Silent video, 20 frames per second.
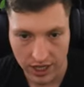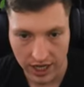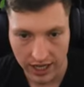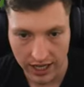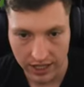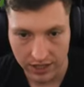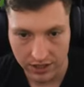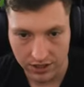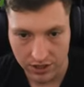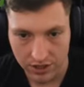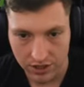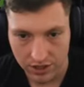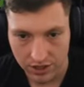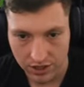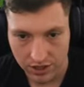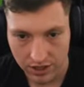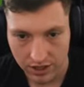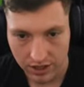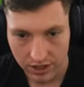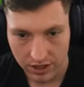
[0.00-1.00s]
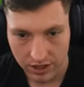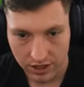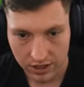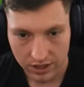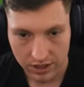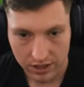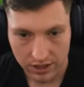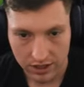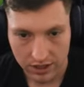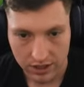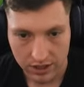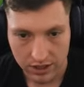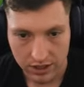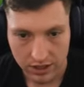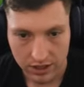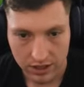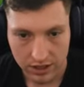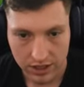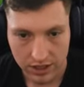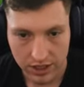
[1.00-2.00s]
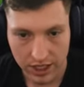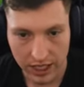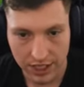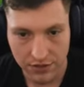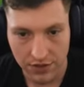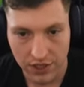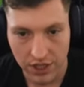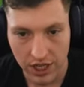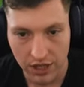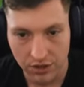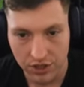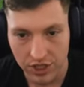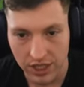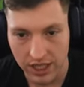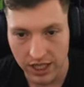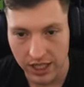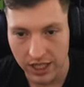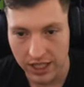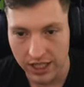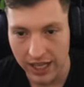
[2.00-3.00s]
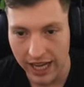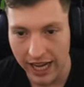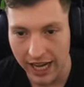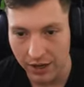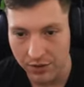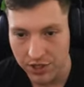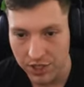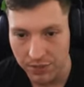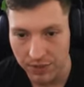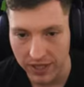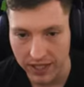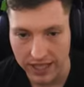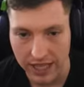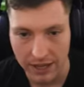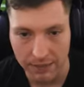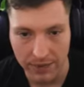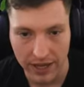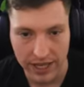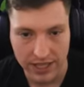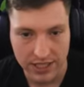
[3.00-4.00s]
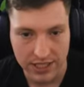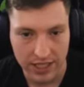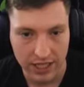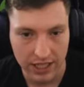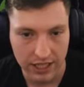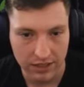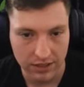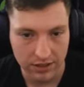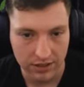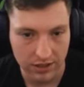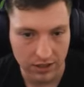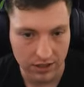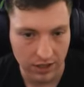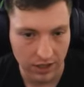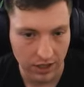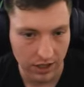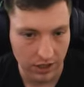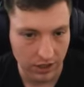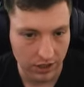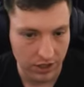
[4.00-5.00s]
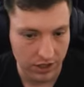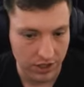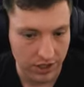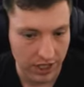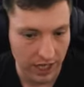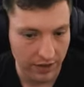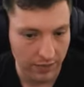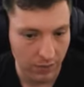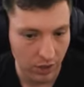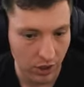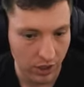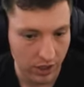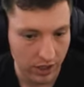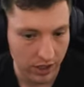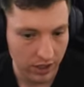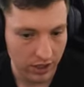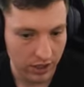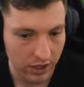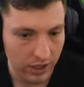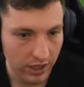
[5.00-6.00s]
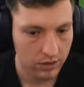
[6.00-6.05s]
chance. Chance for Chelsea. How has he picked that pass out? Uh, good save, Muric.